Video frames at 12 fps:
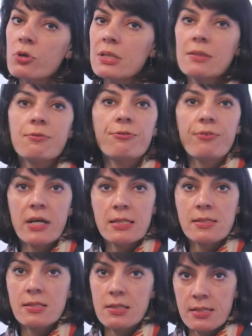
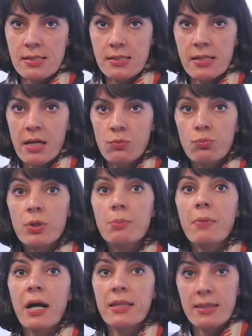defenseless than we
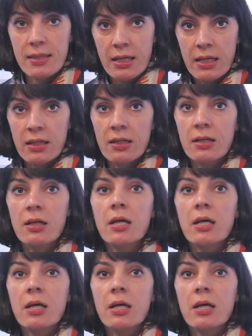might think